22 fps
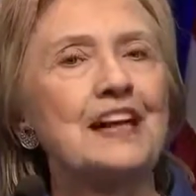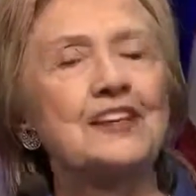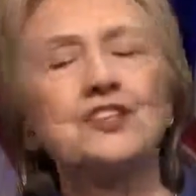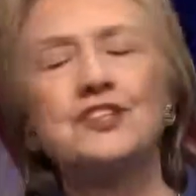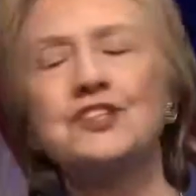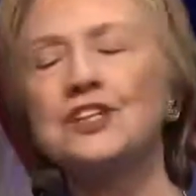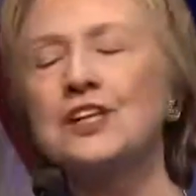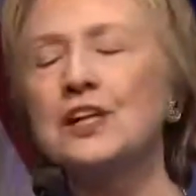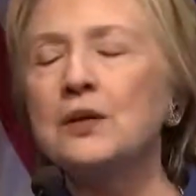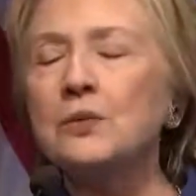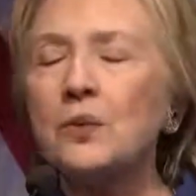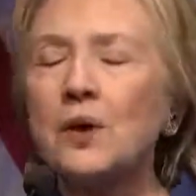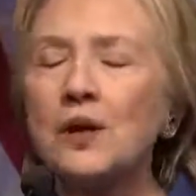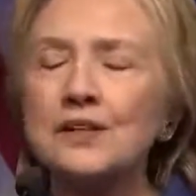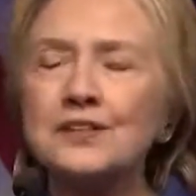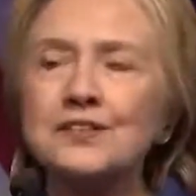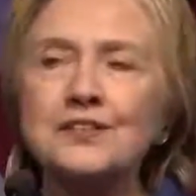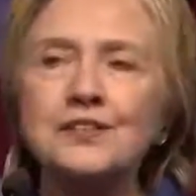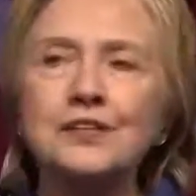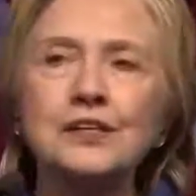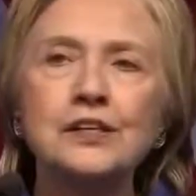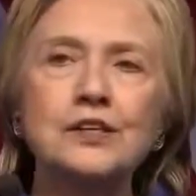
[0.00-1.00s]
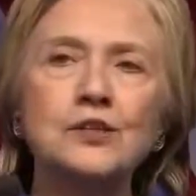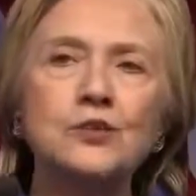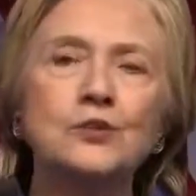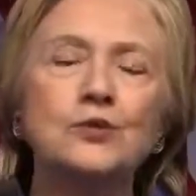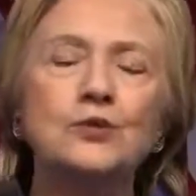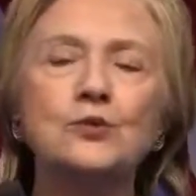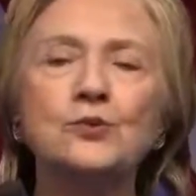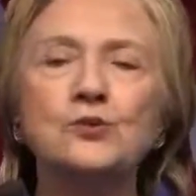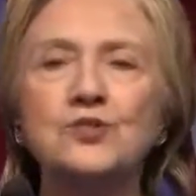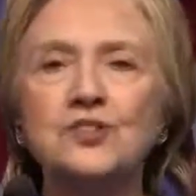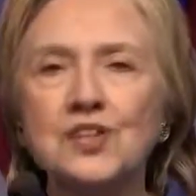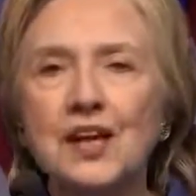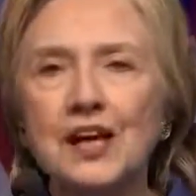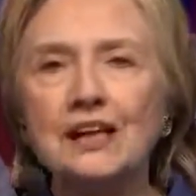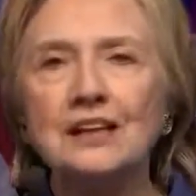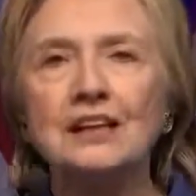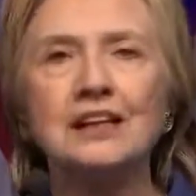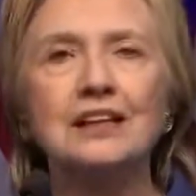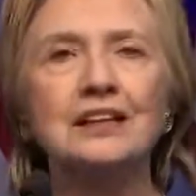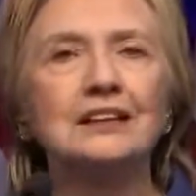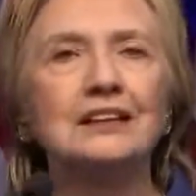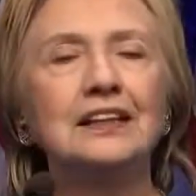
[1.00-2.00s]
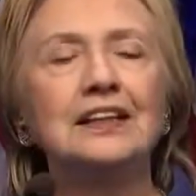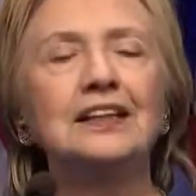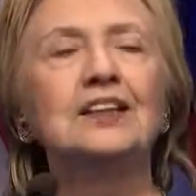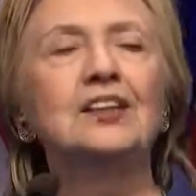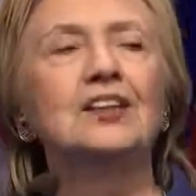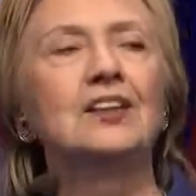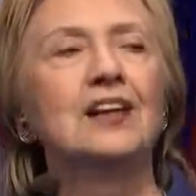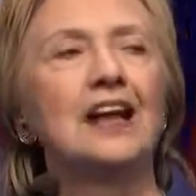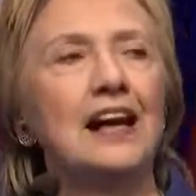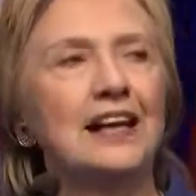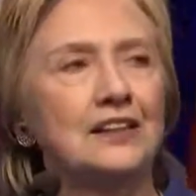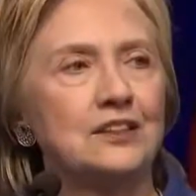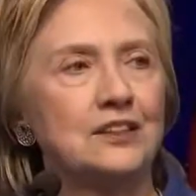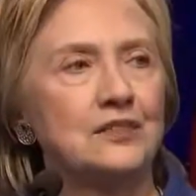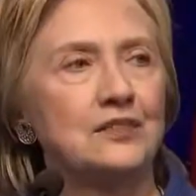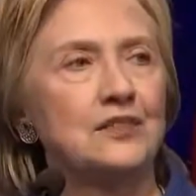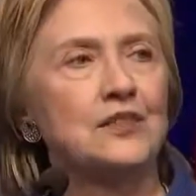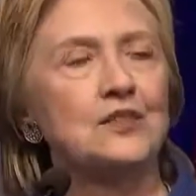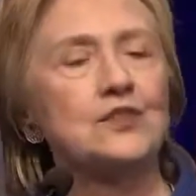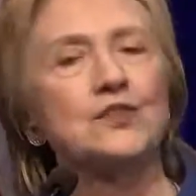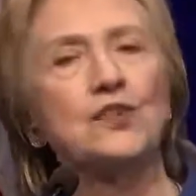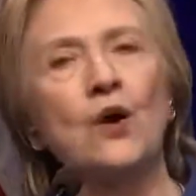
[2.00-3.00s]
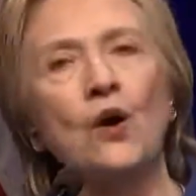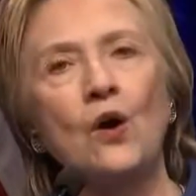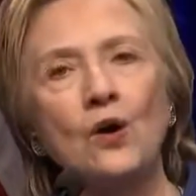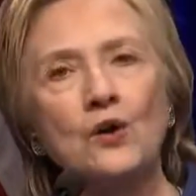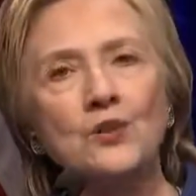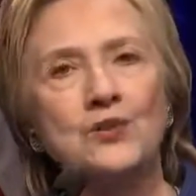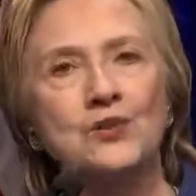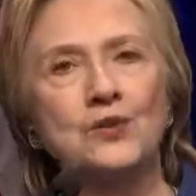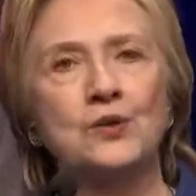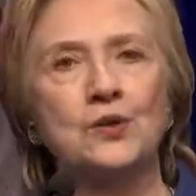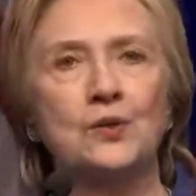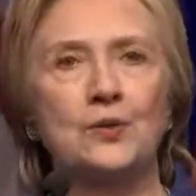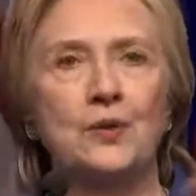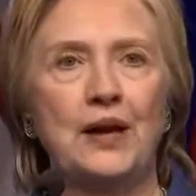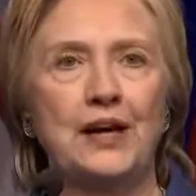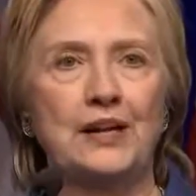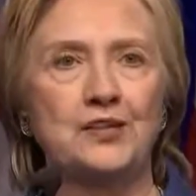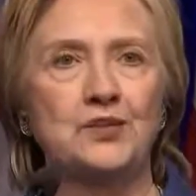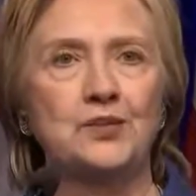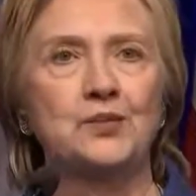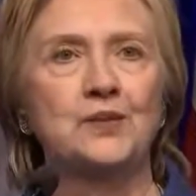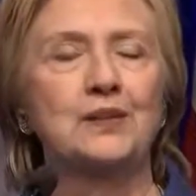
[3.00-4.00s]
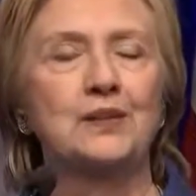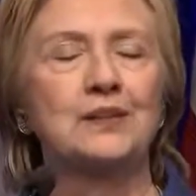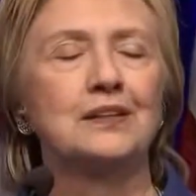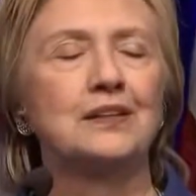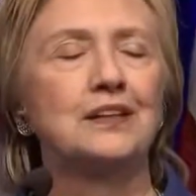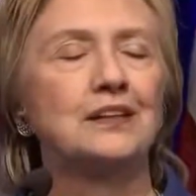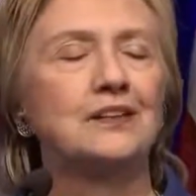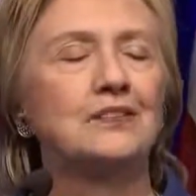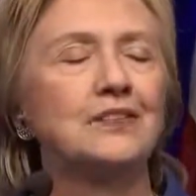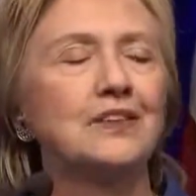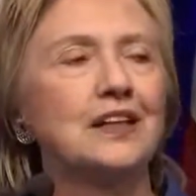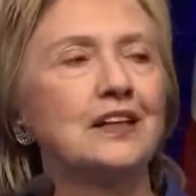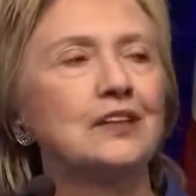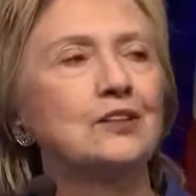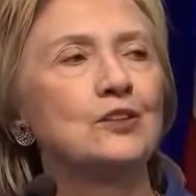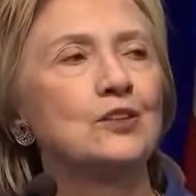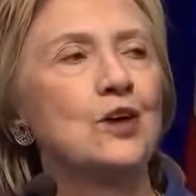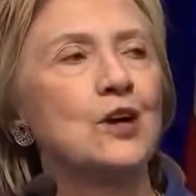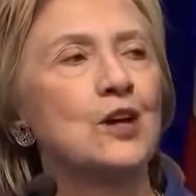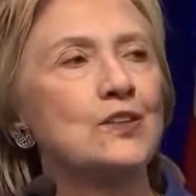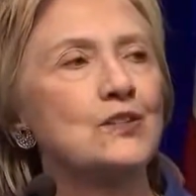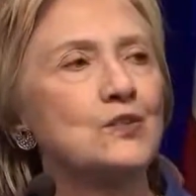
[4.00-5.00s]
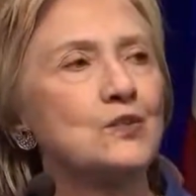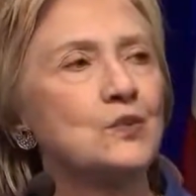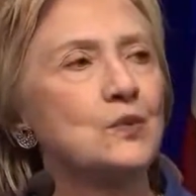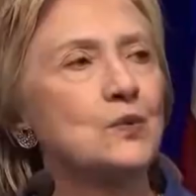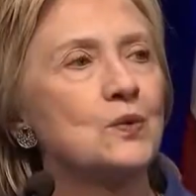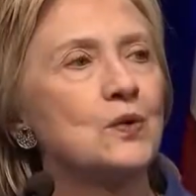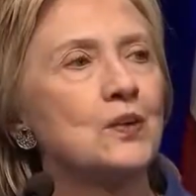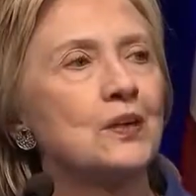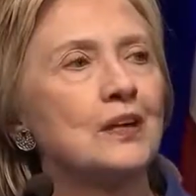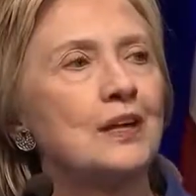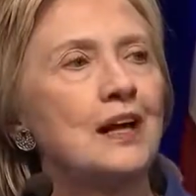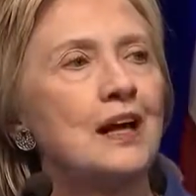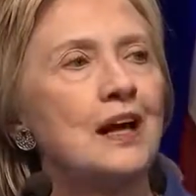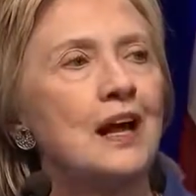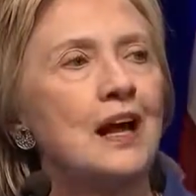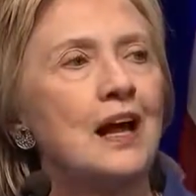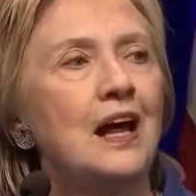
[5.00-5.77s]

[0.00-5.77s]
And she was the crusading legal activist, also a graduate of Yale Law School.